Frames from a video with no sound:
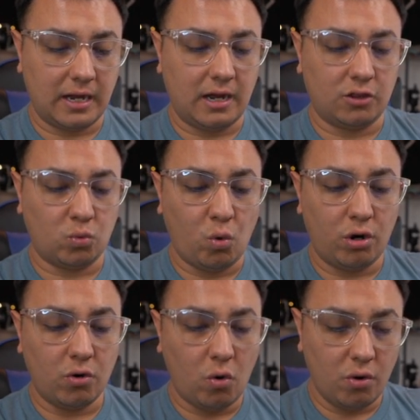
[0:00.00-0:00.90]
cannot
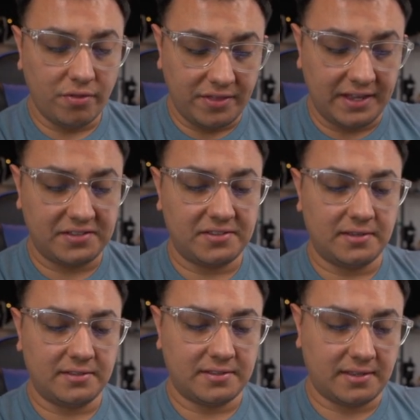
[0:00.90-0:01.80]
thwart this
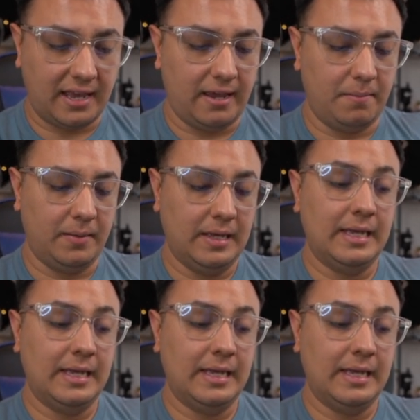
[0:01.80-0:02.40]
scheme.